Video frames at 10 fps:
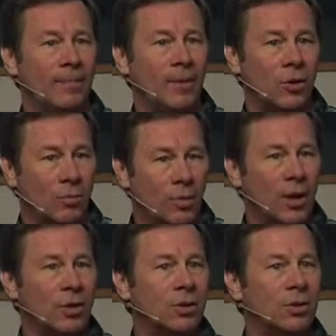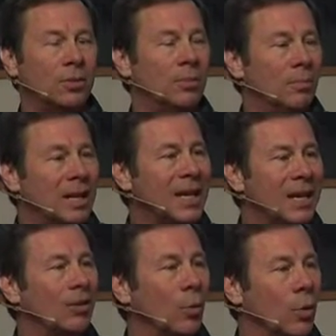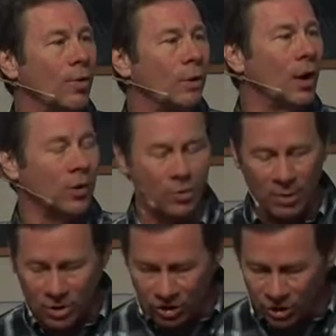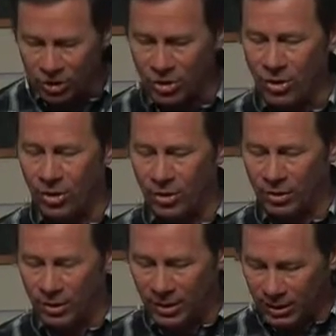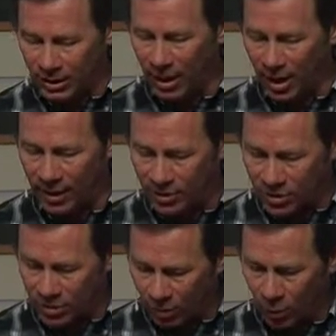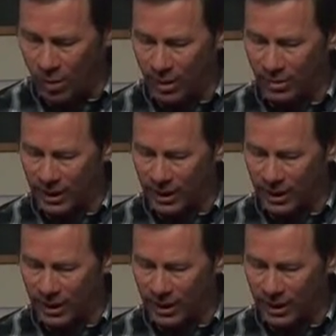You must be in the Word of God. You must discern God's Word.